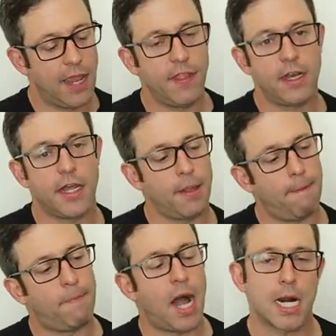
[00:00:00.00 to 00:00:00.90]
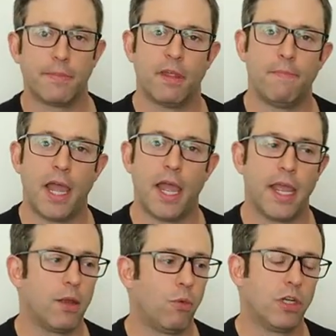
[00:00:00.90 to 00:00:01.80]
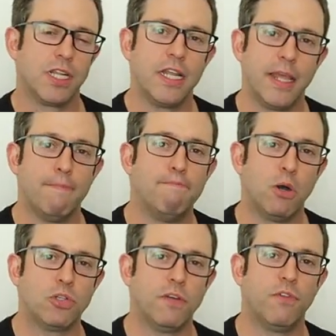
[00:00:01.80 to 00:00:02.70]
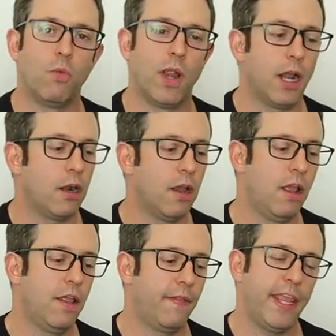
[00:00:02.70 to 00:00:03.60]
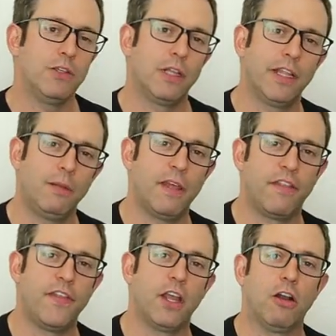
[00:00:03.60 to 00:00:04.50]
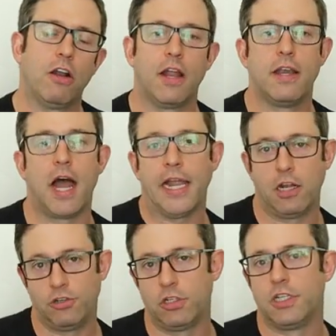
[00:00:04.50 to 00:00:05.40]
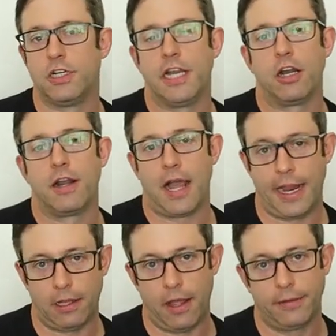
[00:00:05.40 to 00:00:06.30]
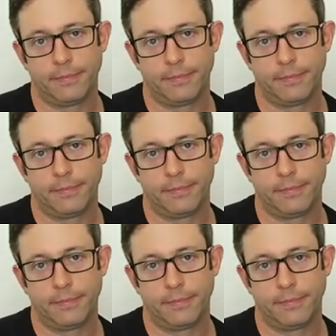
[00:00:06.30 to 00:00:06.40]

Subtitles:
and then on the bottom of the bag, where it's going to get most of the wear, they use a little bit thicker 900 denier nylon.